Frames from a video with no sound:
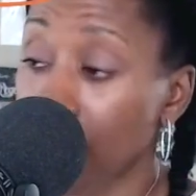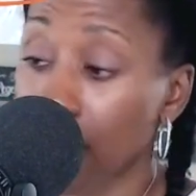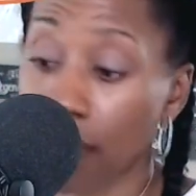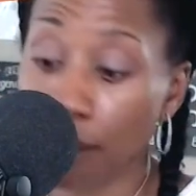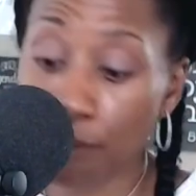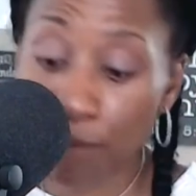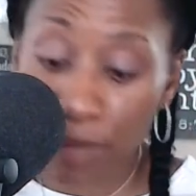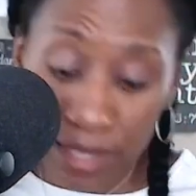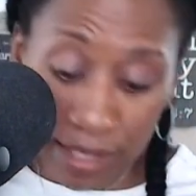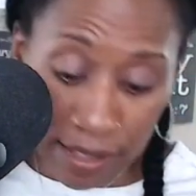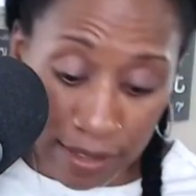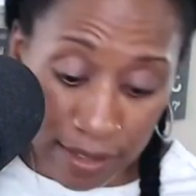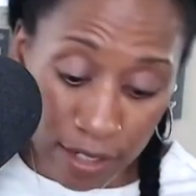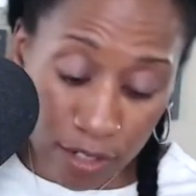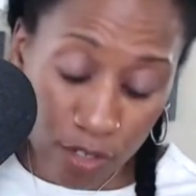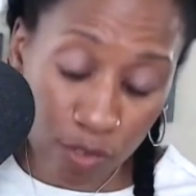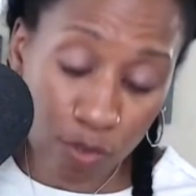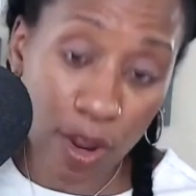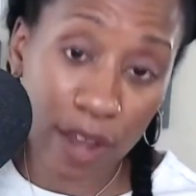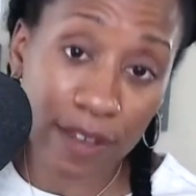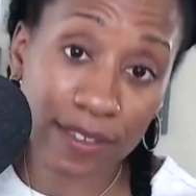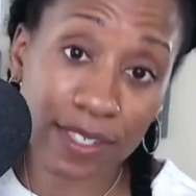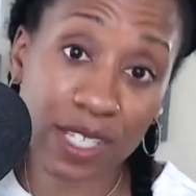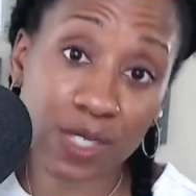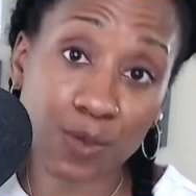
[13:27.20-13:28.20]
i've been listening to
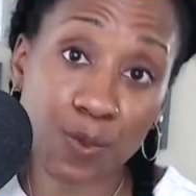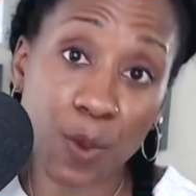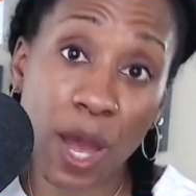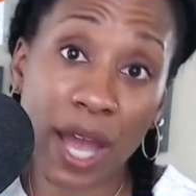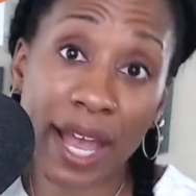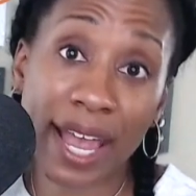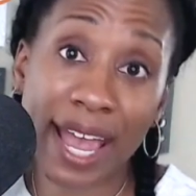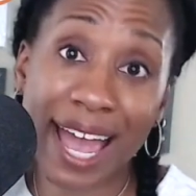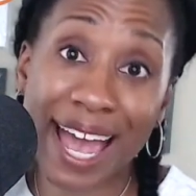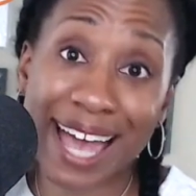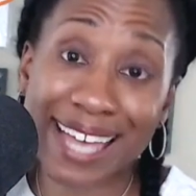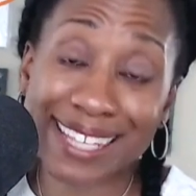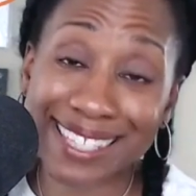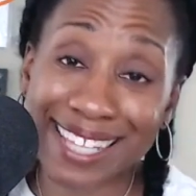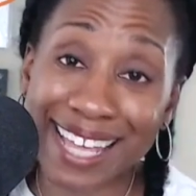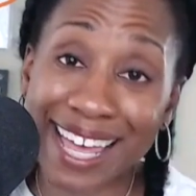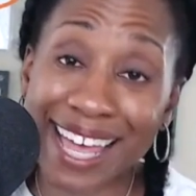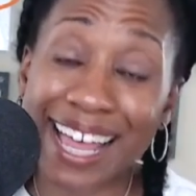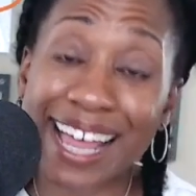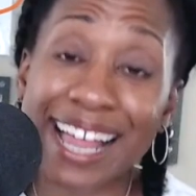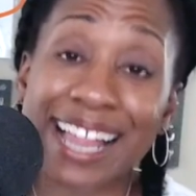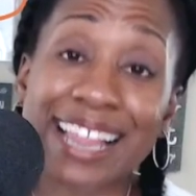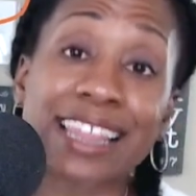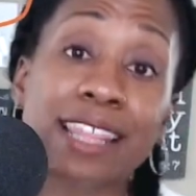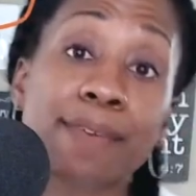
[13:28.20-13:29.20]
roxanne's podcast
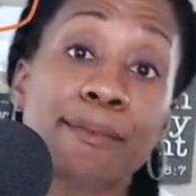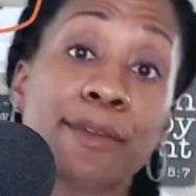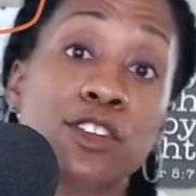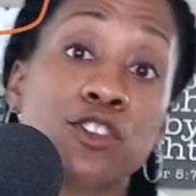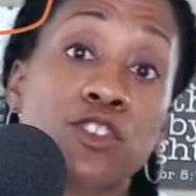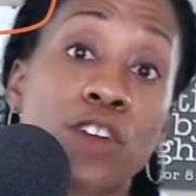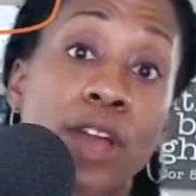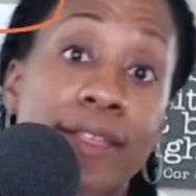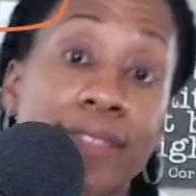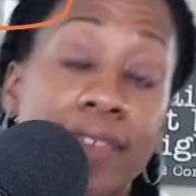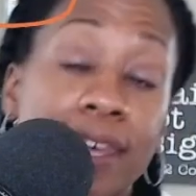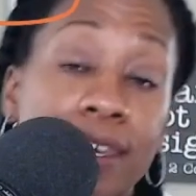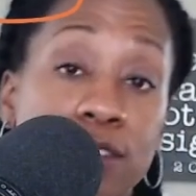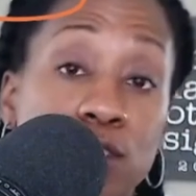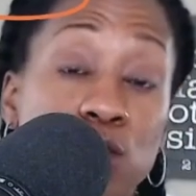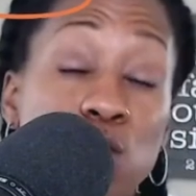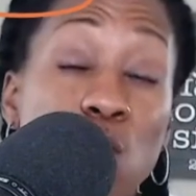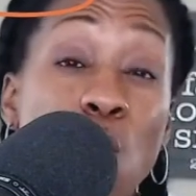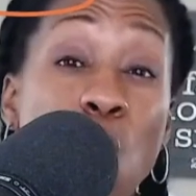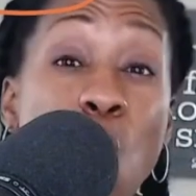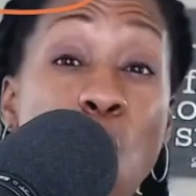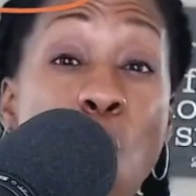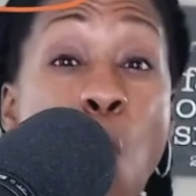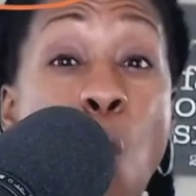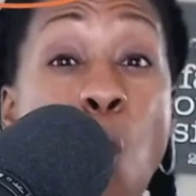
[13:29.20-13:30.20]
let me try this
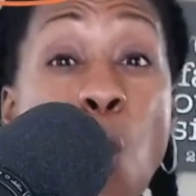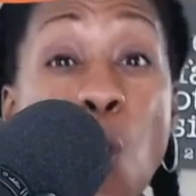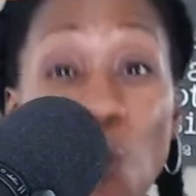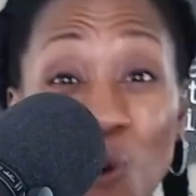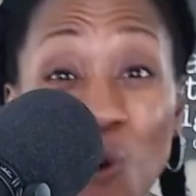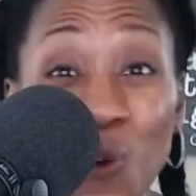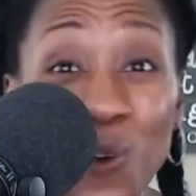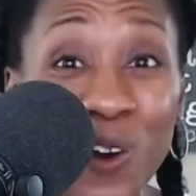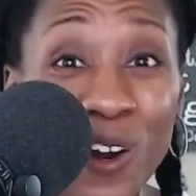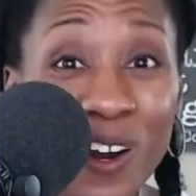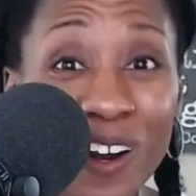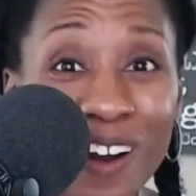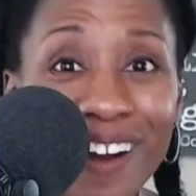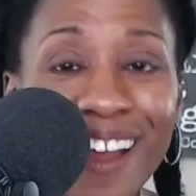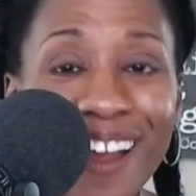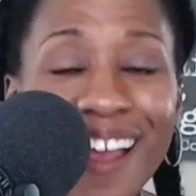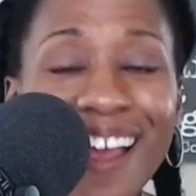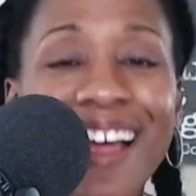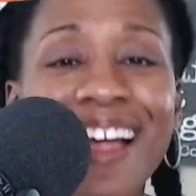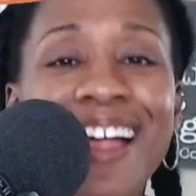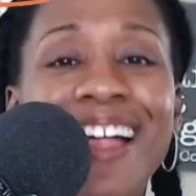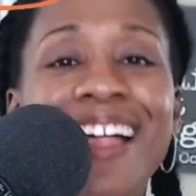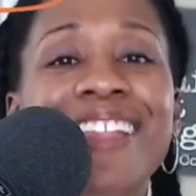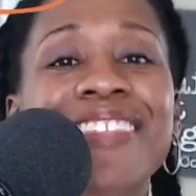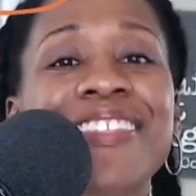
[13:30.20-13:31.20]
or
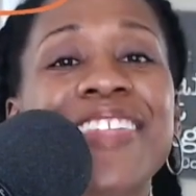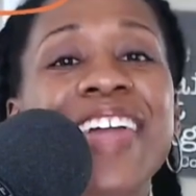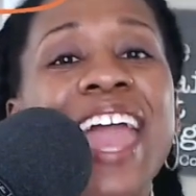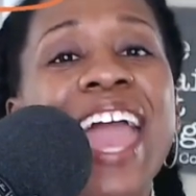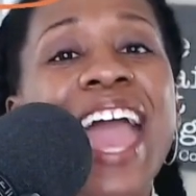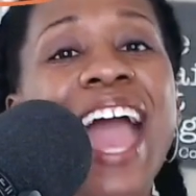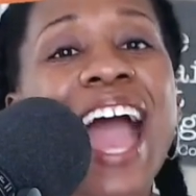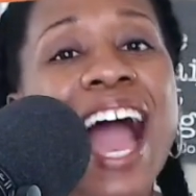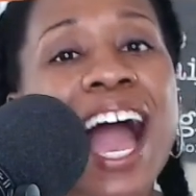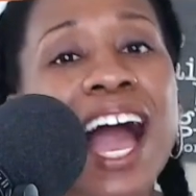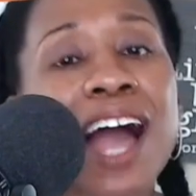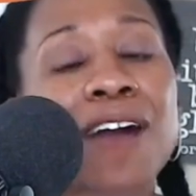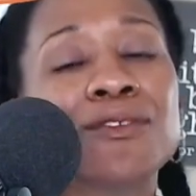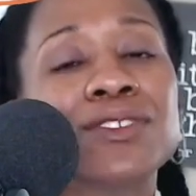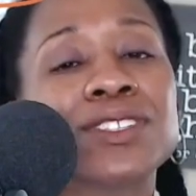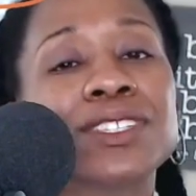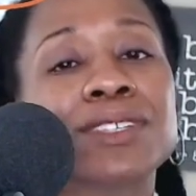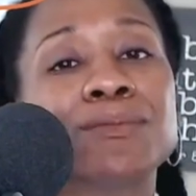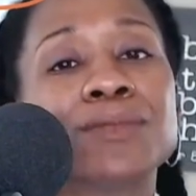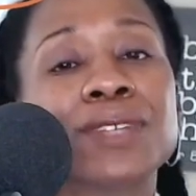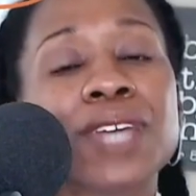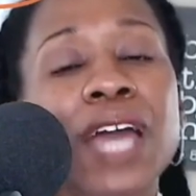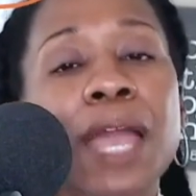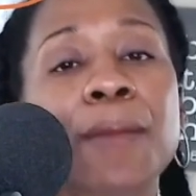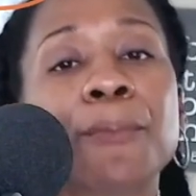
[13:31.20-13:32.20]
they have
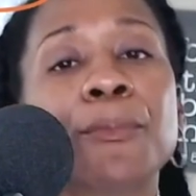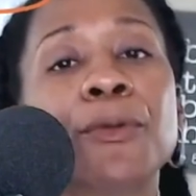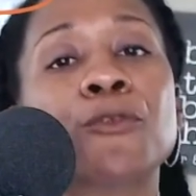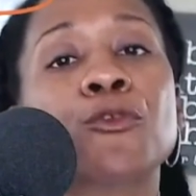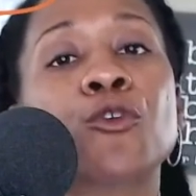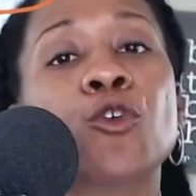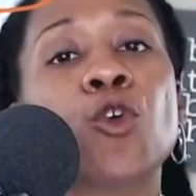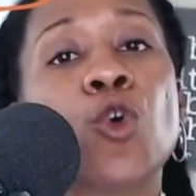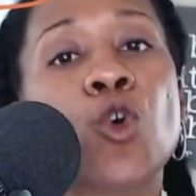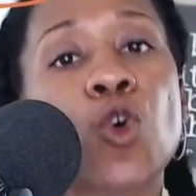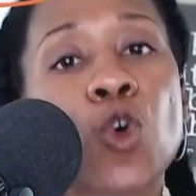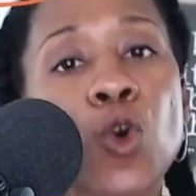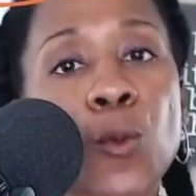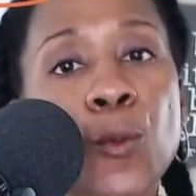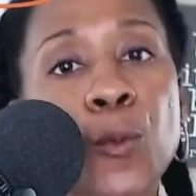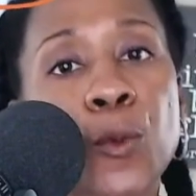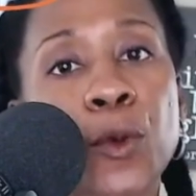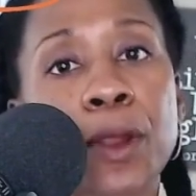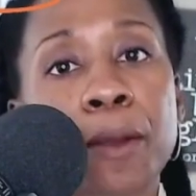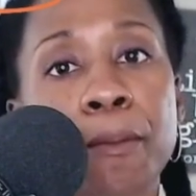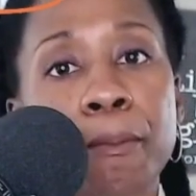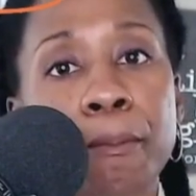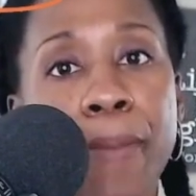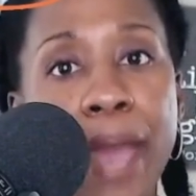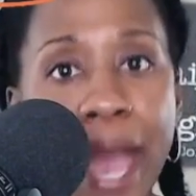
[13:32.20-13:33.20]
some type of
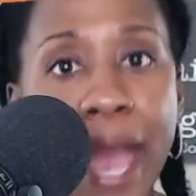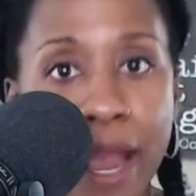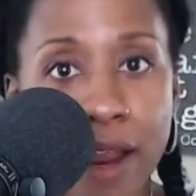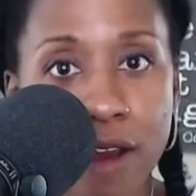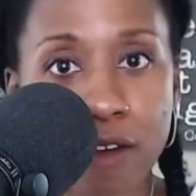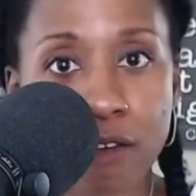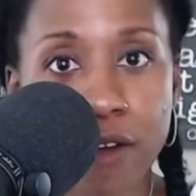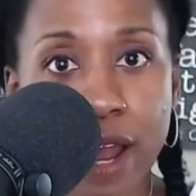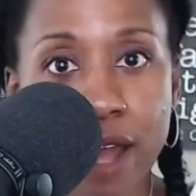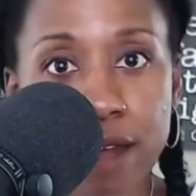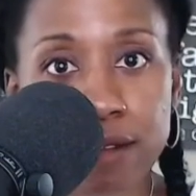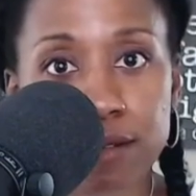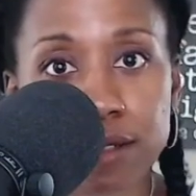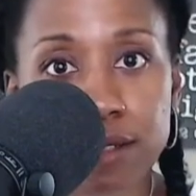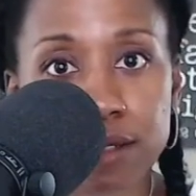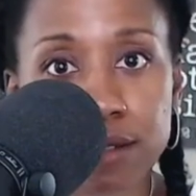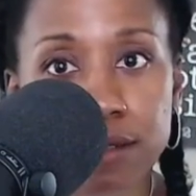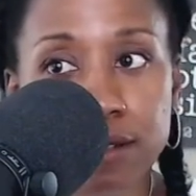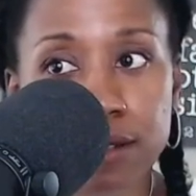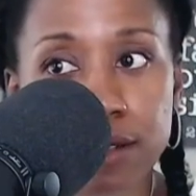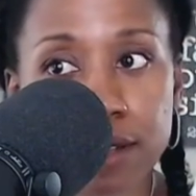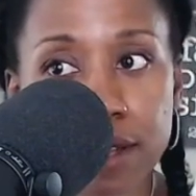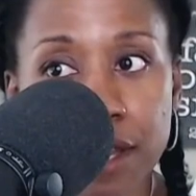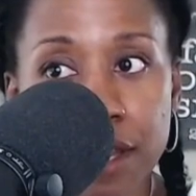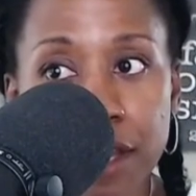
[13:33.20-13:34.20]
corporate background
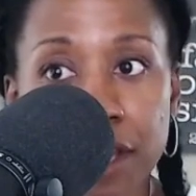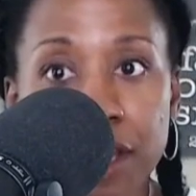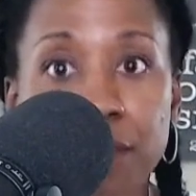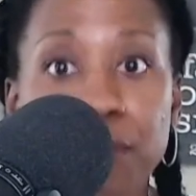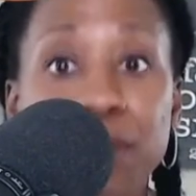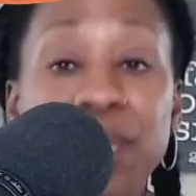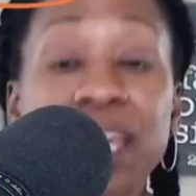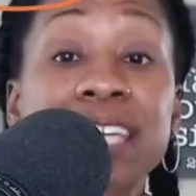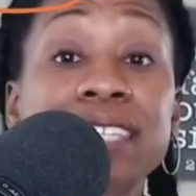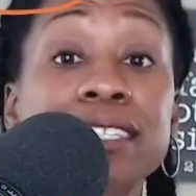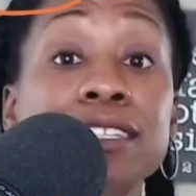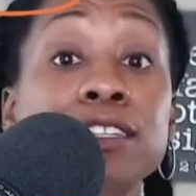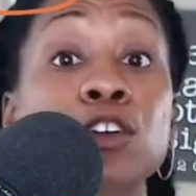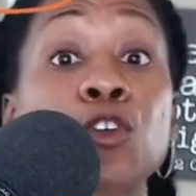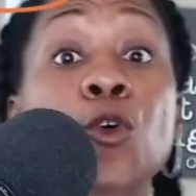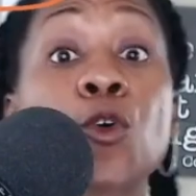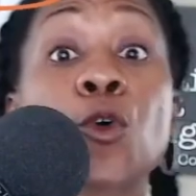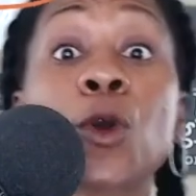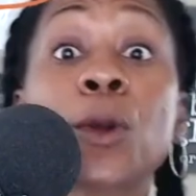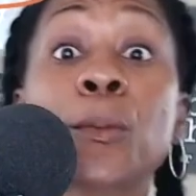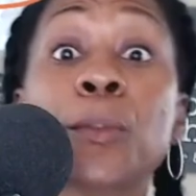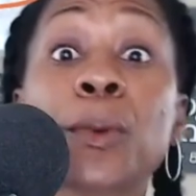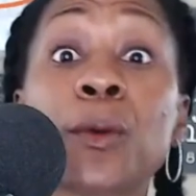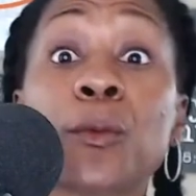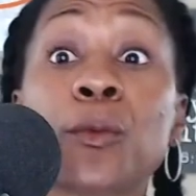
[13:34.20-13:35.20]
because in the
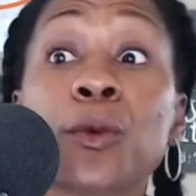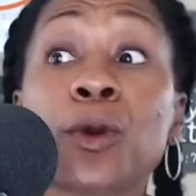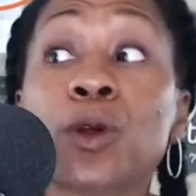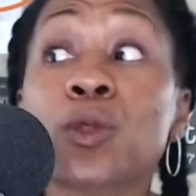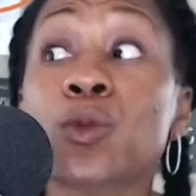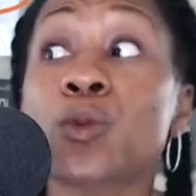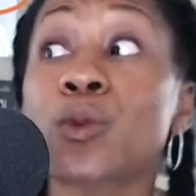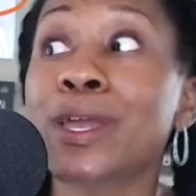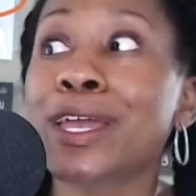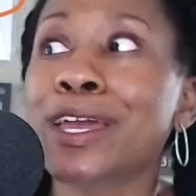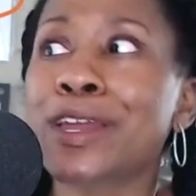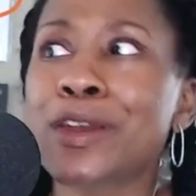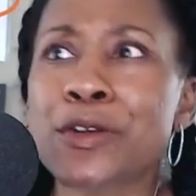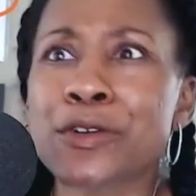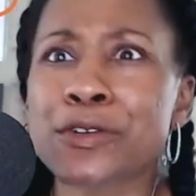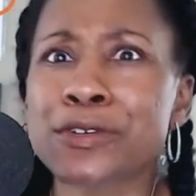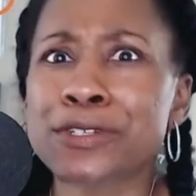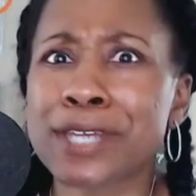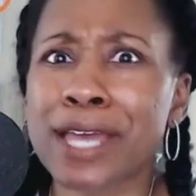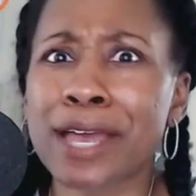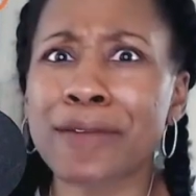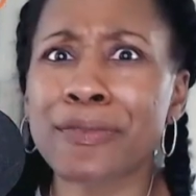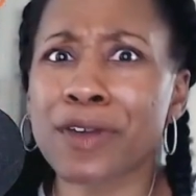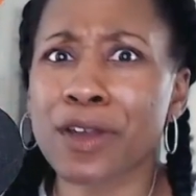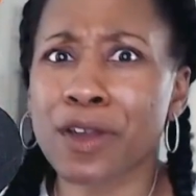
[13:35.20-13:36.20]
corporate world we
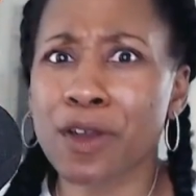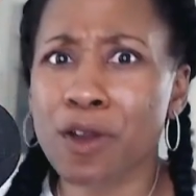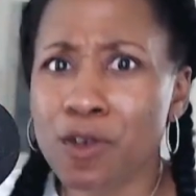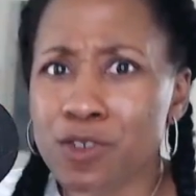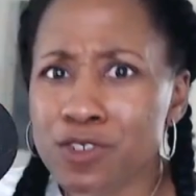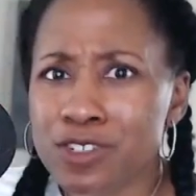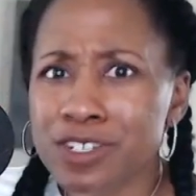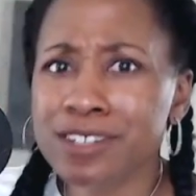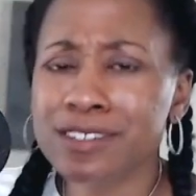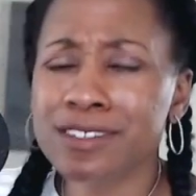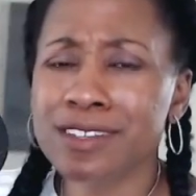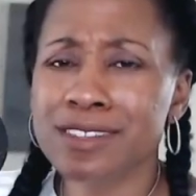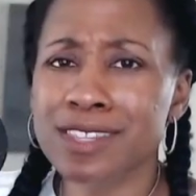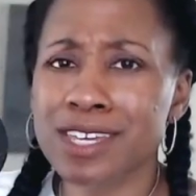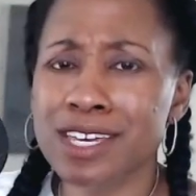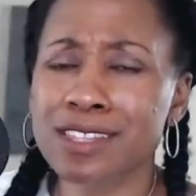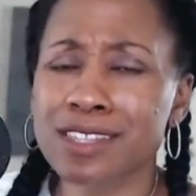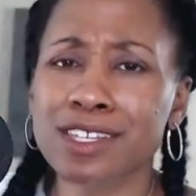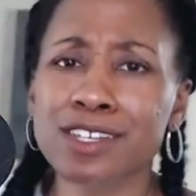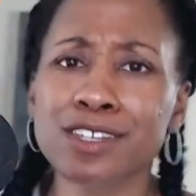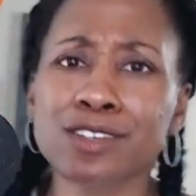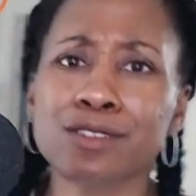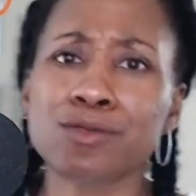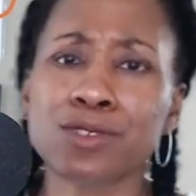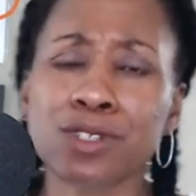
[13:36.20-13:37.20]
understand that coaching is a
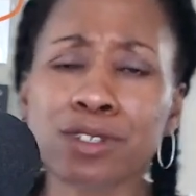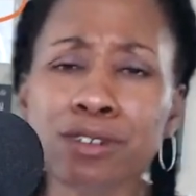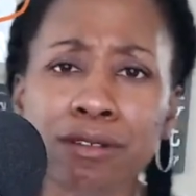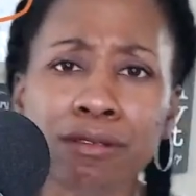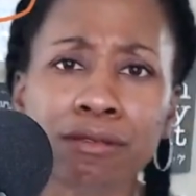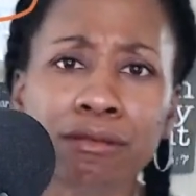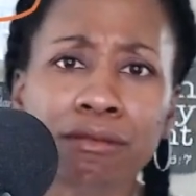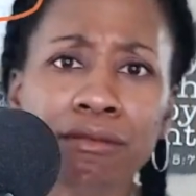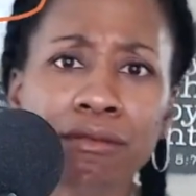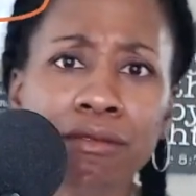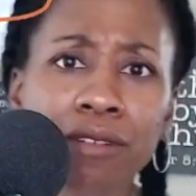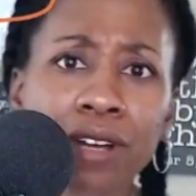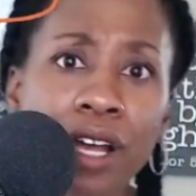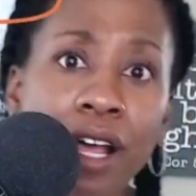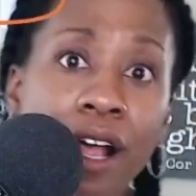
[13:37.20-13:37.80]
thing that you do